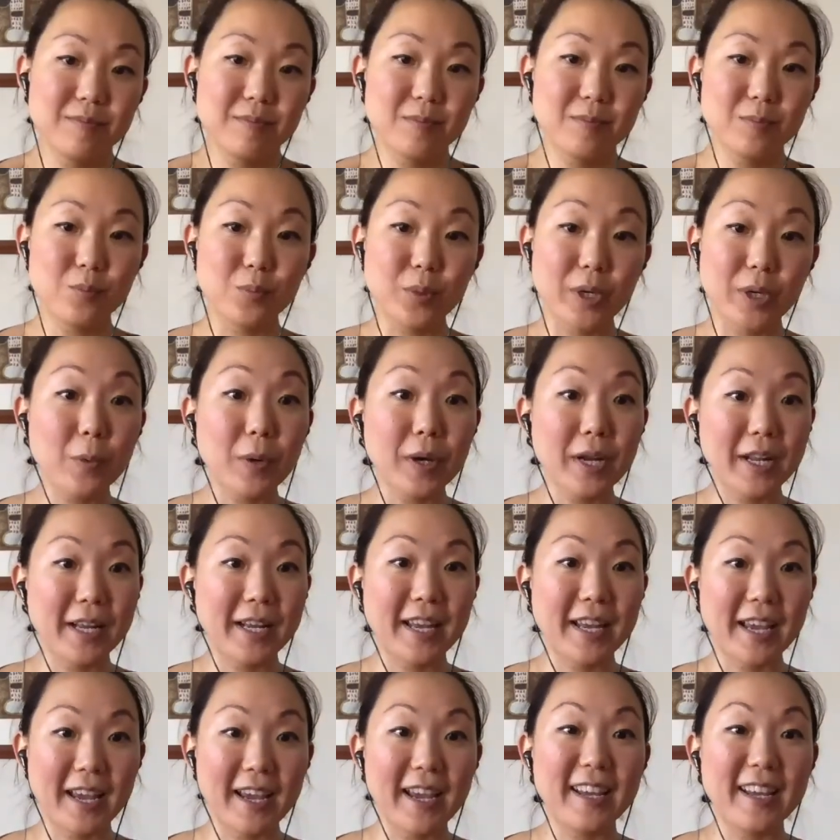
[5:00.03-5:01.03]
bring what I
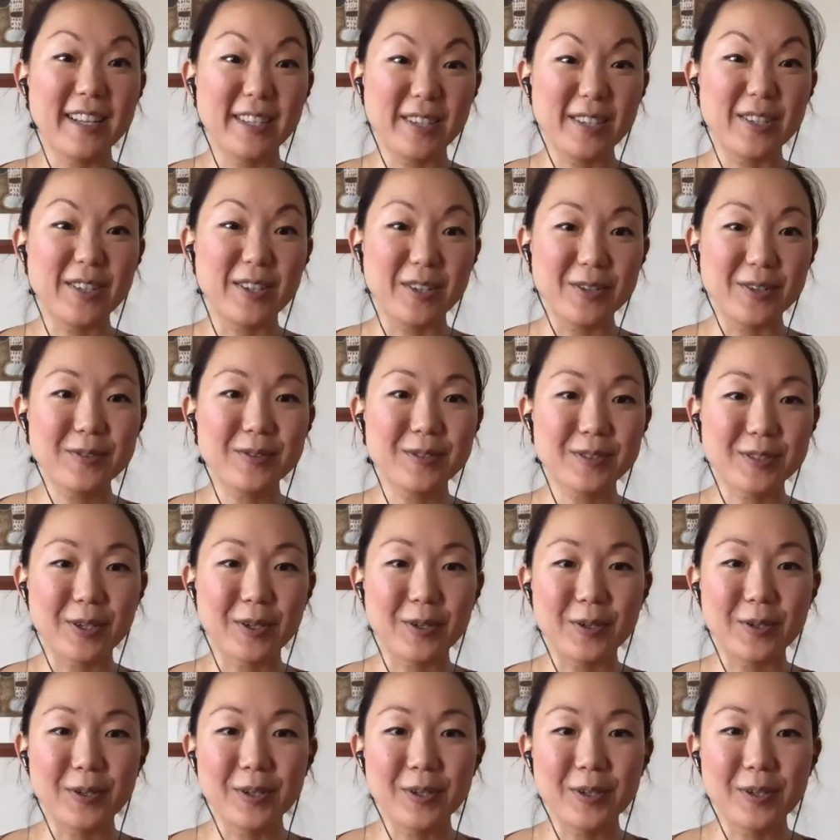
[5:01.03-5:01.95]
can, you know. So